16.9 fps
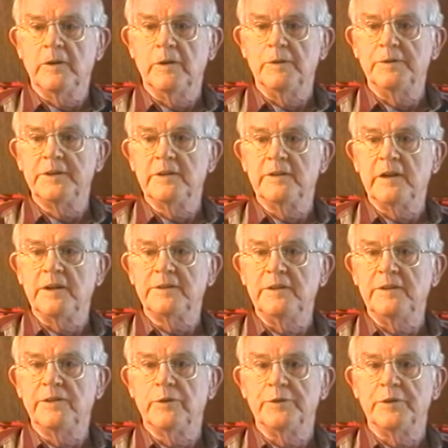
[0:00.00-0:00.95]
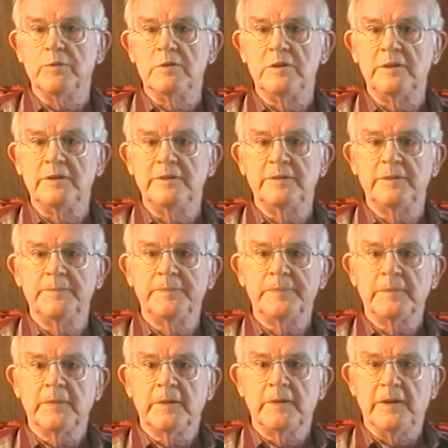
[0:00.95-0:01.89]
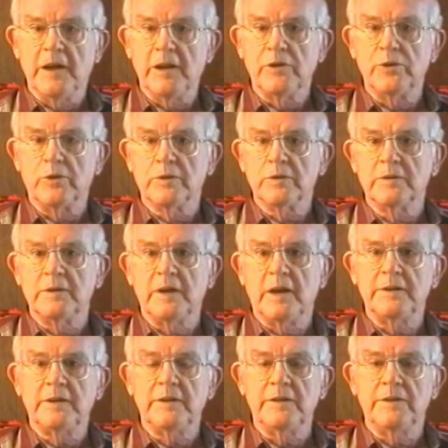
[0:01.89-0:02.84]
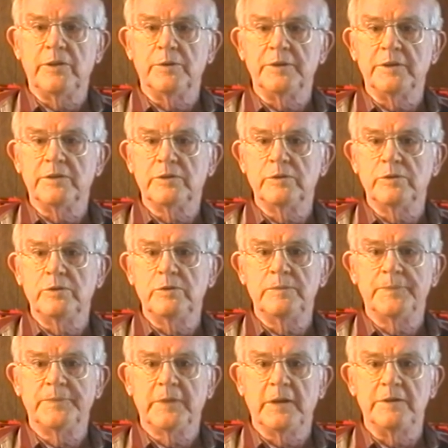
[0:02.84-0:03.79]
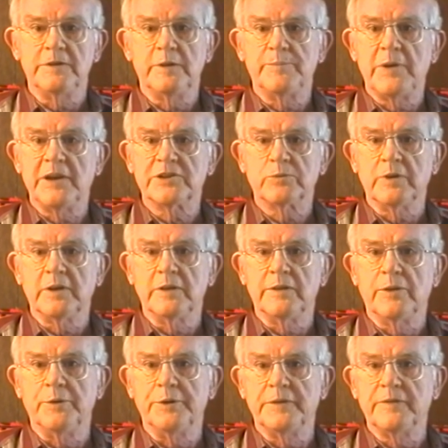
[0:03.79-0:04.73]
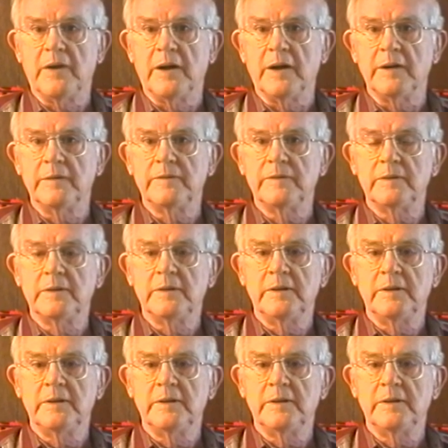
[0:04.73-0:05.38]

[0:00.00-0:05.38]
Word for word: Ernie in 1931, Eleanor in 1932, and she passed away in 35,